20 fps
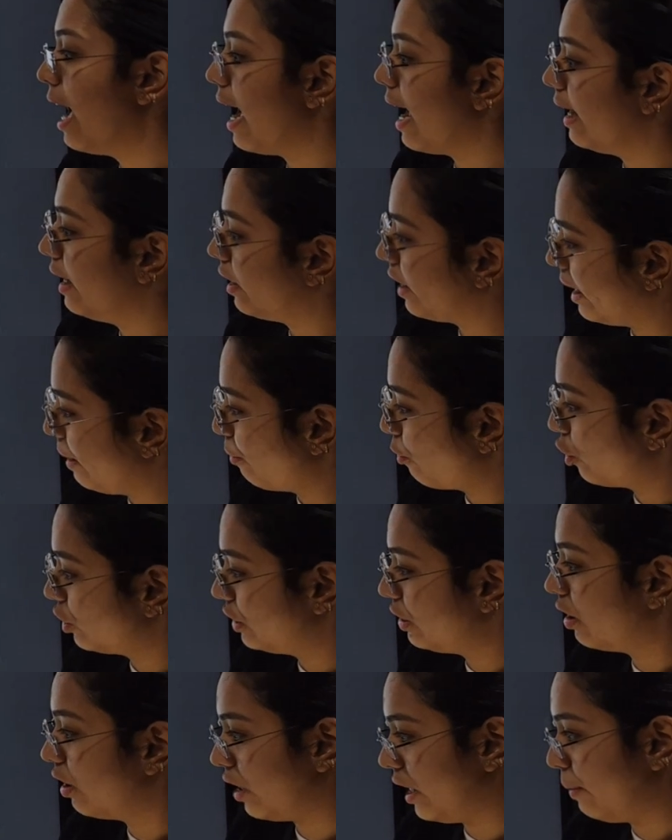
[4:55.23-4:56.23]
And
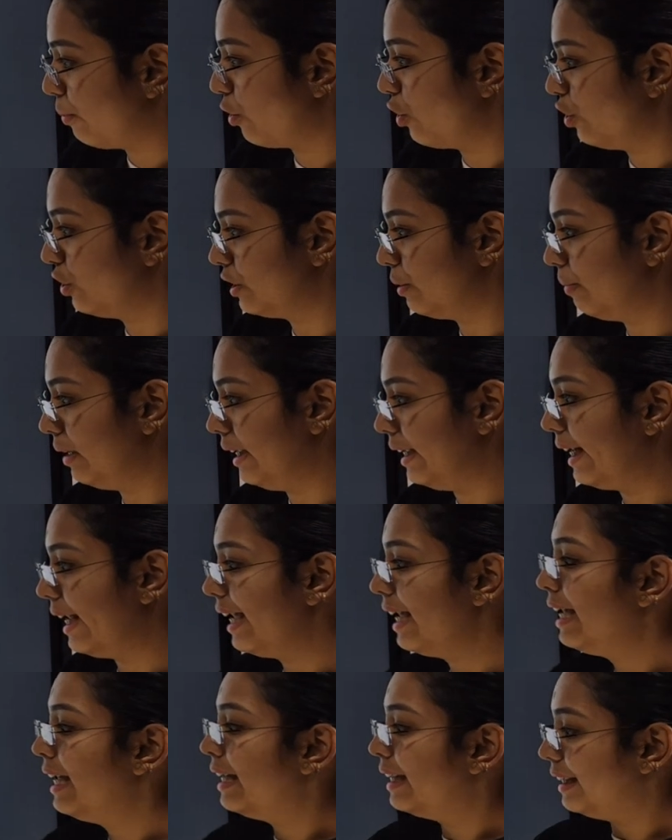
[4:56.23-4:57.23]
reproducibility.